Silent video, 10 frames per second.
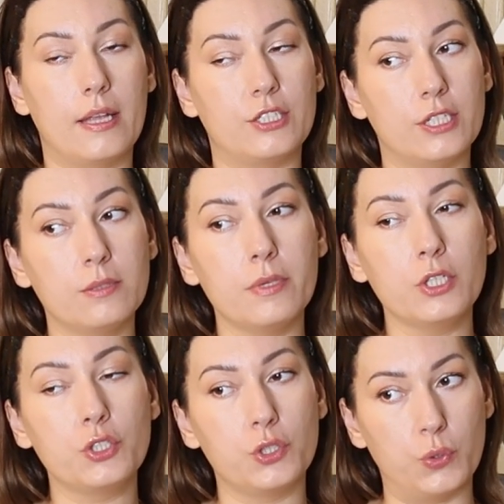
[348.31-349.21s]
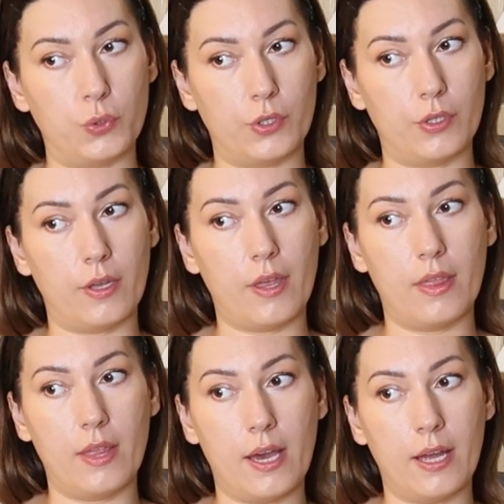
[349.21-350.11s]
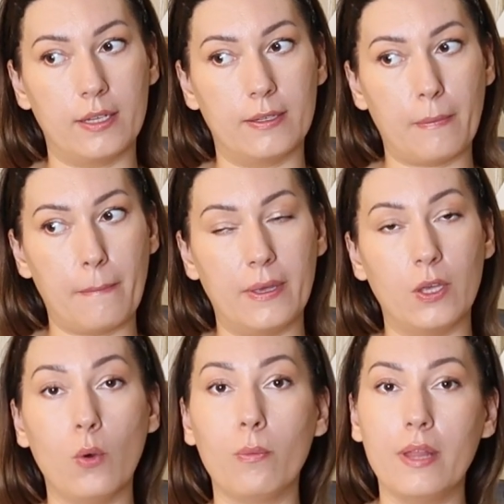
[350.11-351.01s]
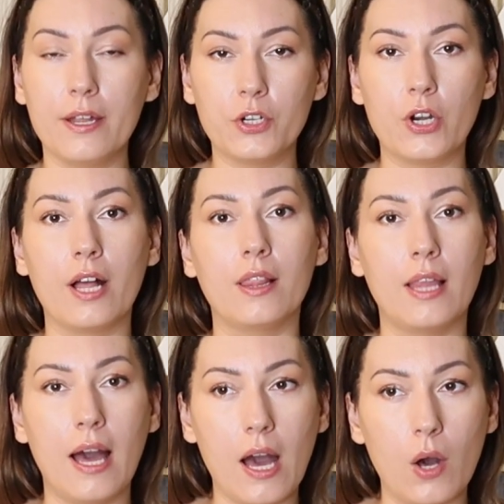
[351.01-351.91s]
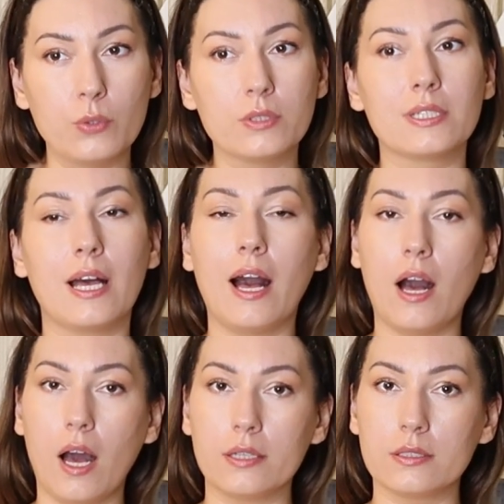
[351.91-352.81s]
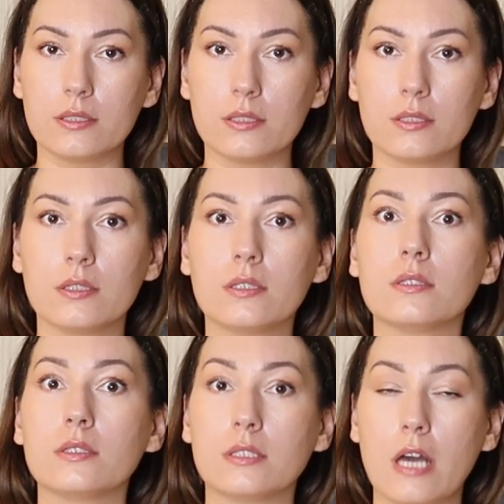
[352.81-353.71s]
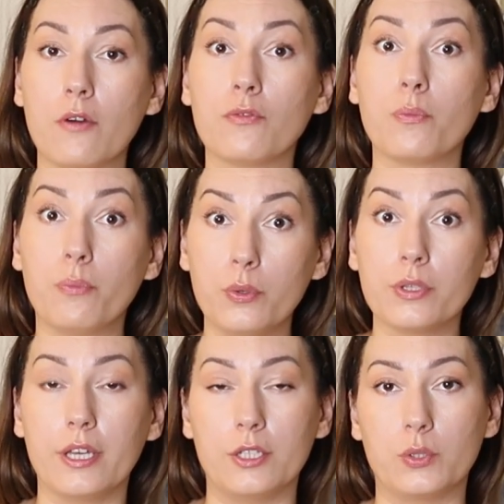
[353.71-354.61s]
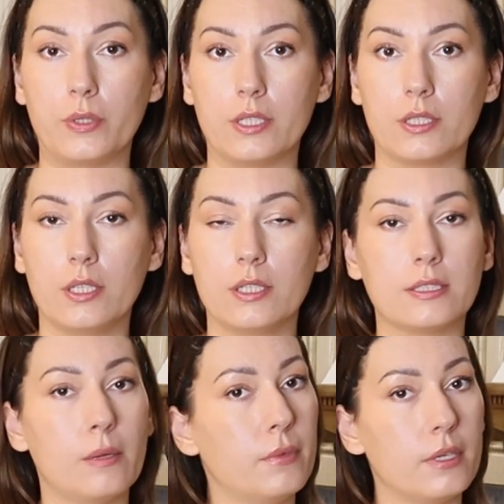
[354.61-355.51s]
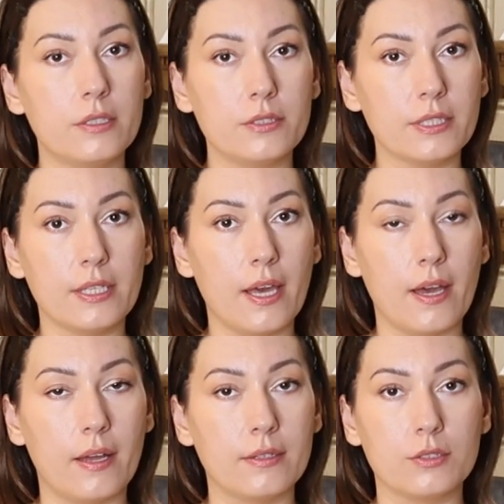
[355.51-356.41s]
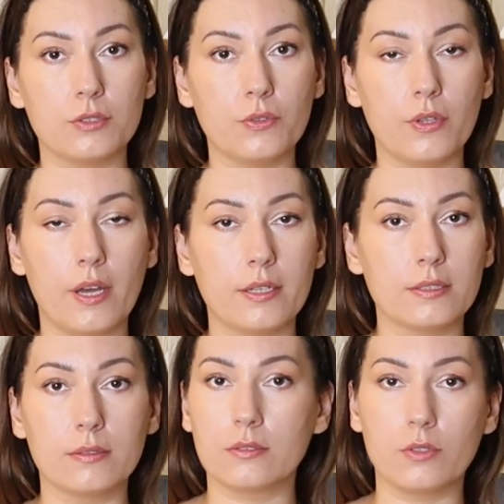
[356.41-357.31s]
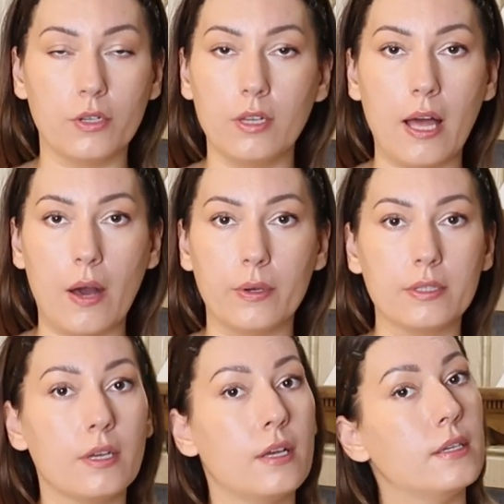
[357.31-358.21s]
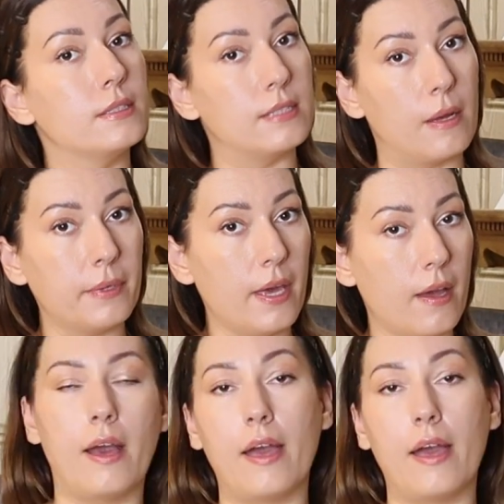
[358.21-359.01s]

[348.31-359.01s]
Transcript: Just make sure that your blender allows hot stuff put into it. Some blenders can't do that, so don't allow it. Some can.